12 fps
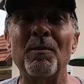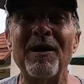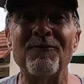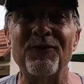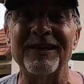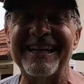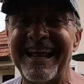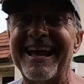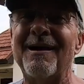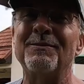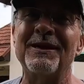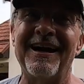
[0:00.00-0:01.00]
to be it for today.
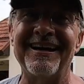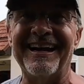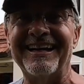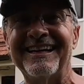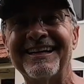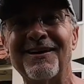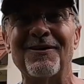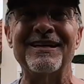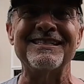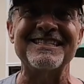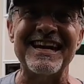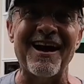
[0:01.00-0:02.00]
I'm tired. I need to go
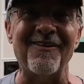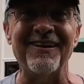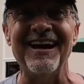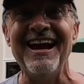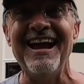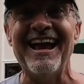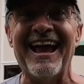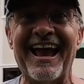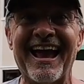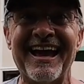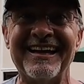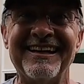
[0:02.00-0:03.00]
get a shower,
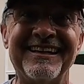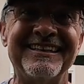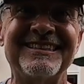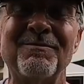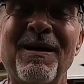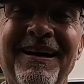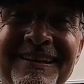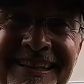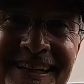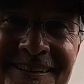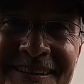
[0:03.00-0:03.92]
and it's about dinner